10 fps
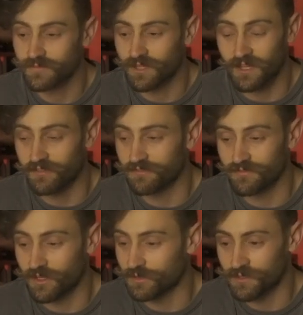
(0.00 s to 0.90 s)
I've
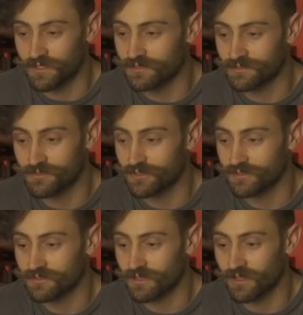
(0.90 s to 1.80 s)
always
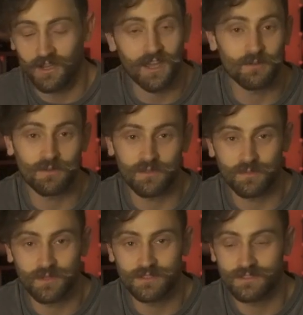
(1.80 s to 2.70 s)
just hung out with the
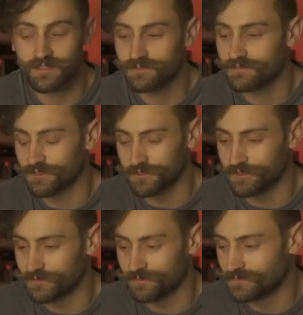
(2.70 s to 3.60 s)
person
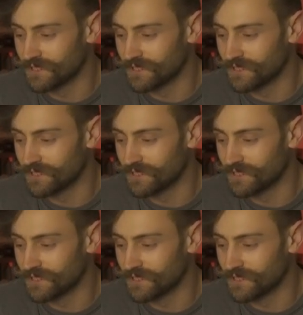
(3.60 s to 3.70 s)
who